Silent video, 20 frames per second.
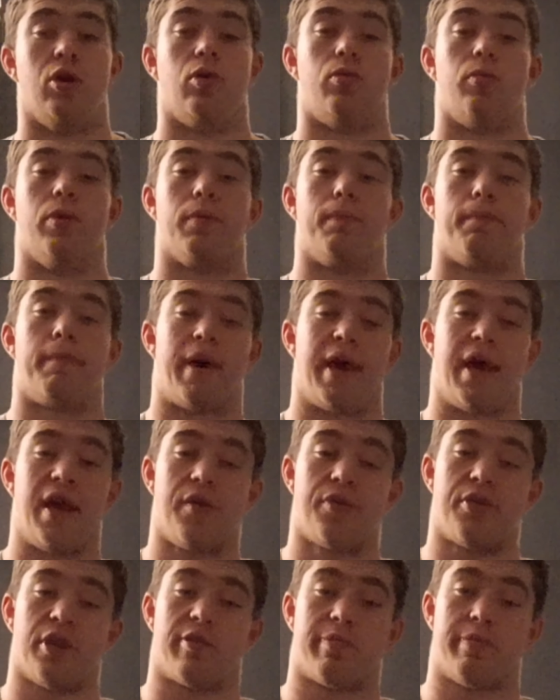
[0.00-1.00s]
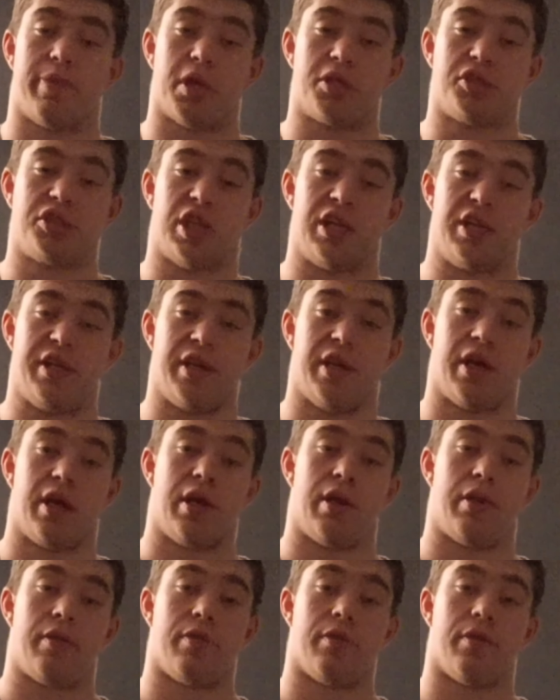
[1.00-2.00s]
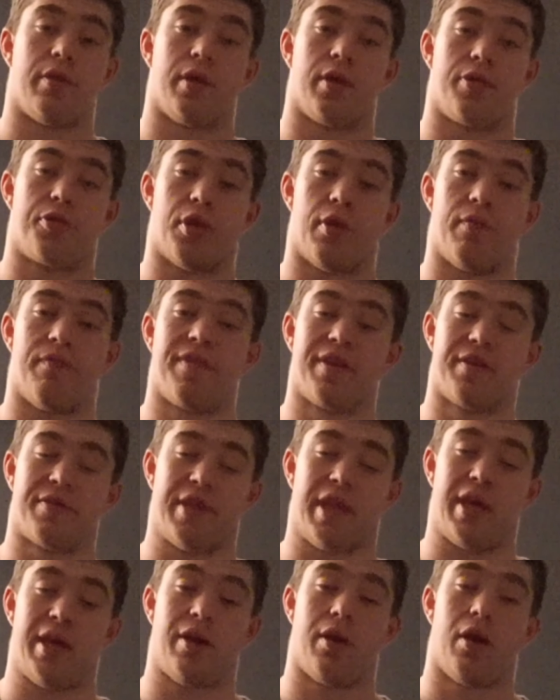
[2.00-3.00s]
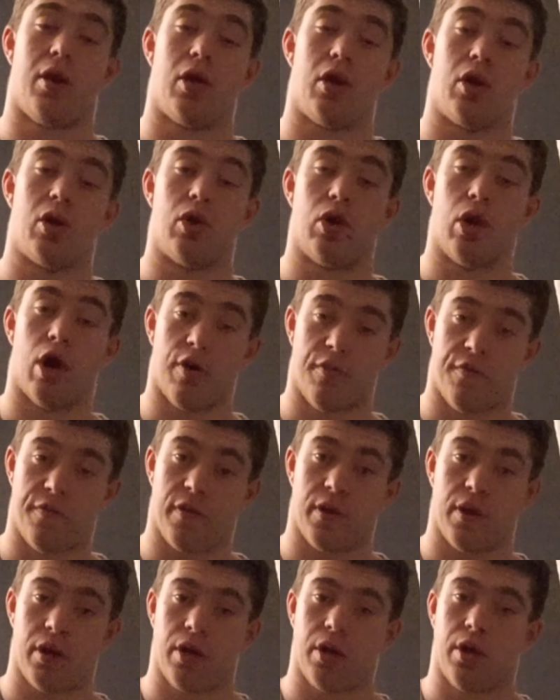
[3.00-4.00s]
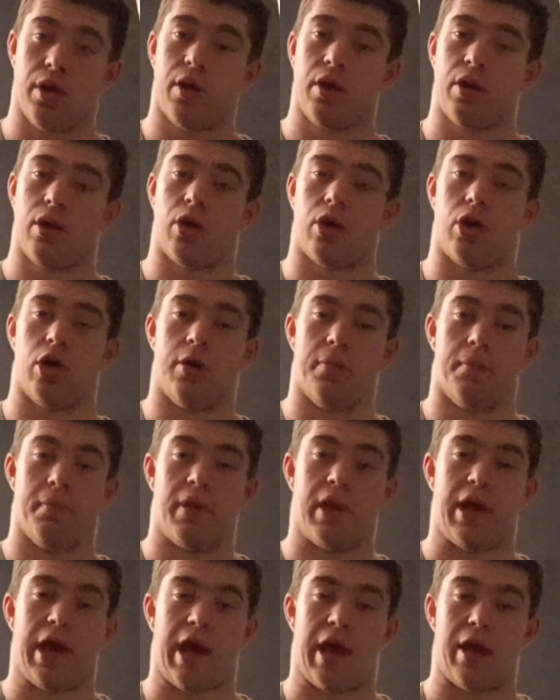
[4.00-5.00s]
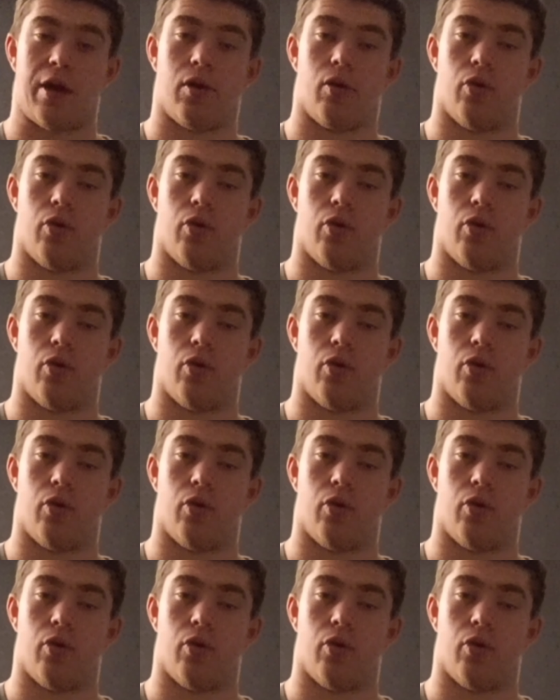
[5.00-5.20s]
with bands especially. It's something they love, and